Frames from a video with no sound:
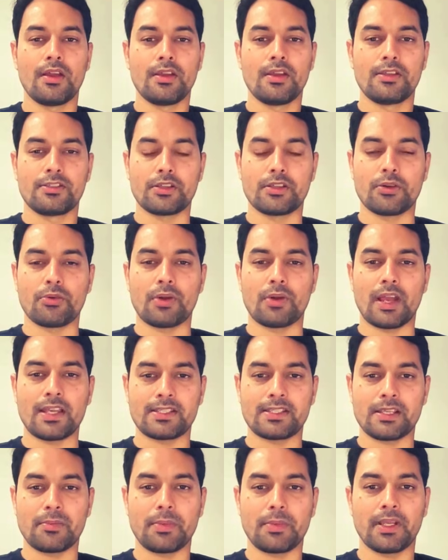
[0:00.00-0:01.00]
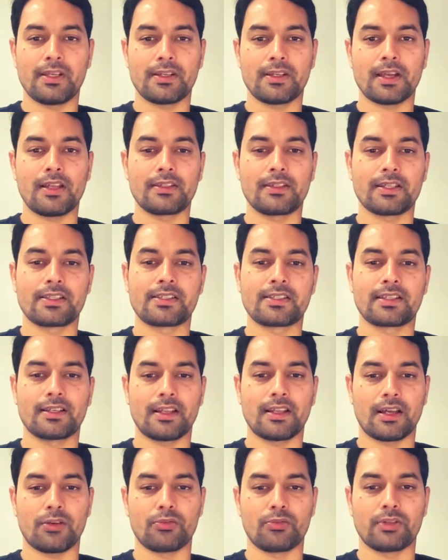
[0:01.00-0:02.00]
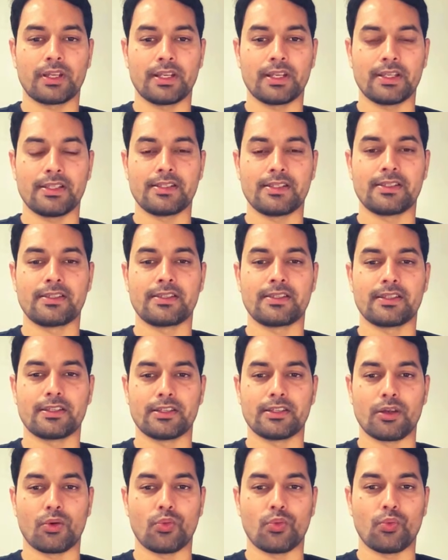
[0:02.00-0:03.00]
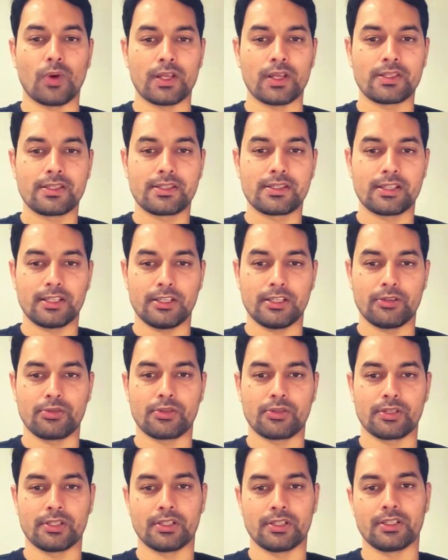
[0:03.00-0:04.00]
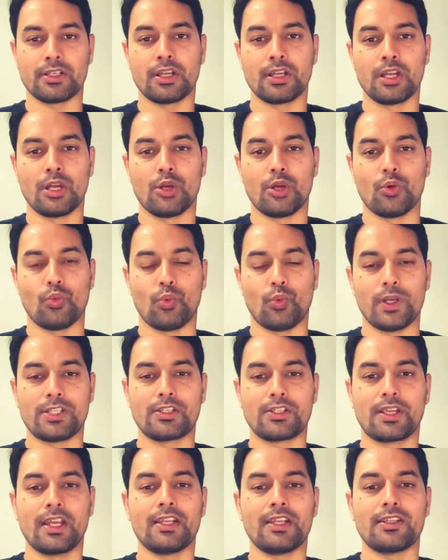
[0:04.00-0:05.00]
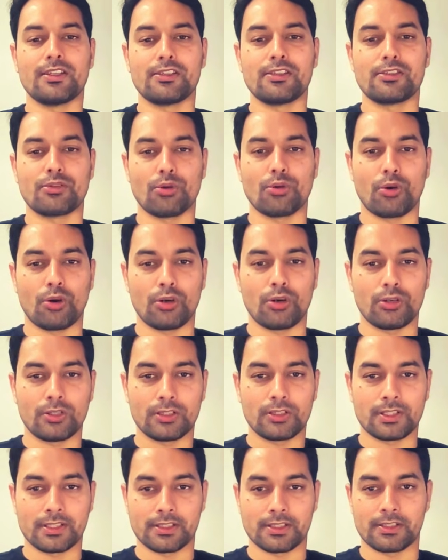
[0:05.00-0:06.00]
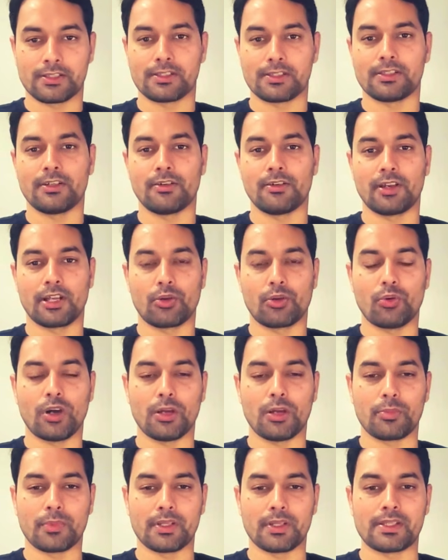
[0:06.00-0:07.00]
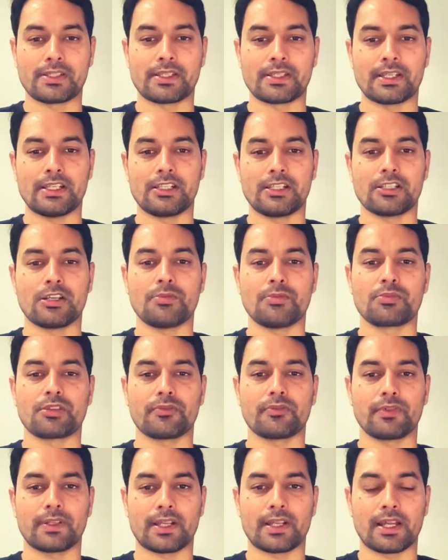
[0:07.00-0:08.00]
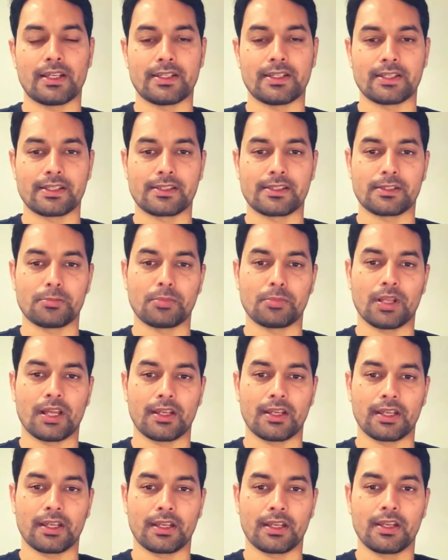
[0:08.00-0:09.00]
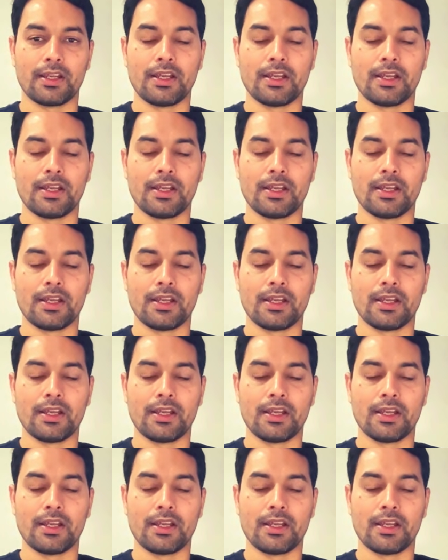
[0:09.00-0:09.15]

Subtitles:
So, SAP Analytics Cloud is the one solution which caters to all the requirements in terms of analytics and planning.